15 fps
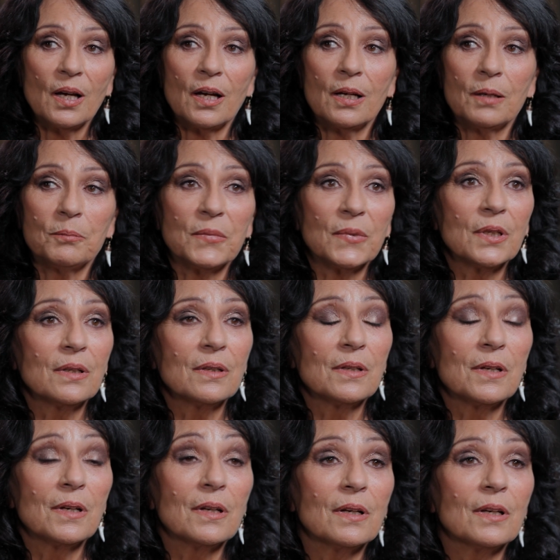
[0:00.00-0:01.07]

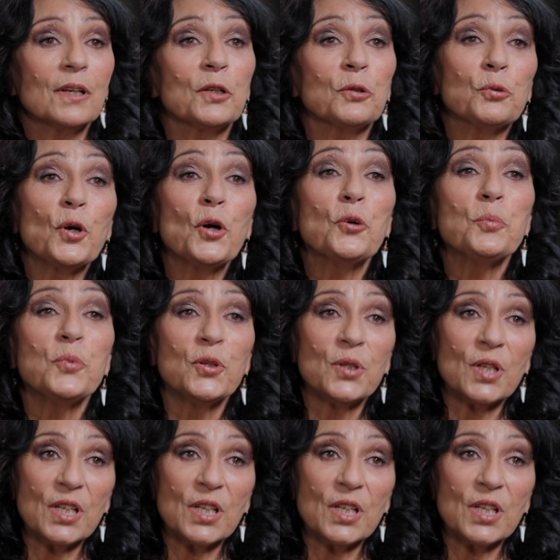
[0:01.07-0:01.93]
It'll help you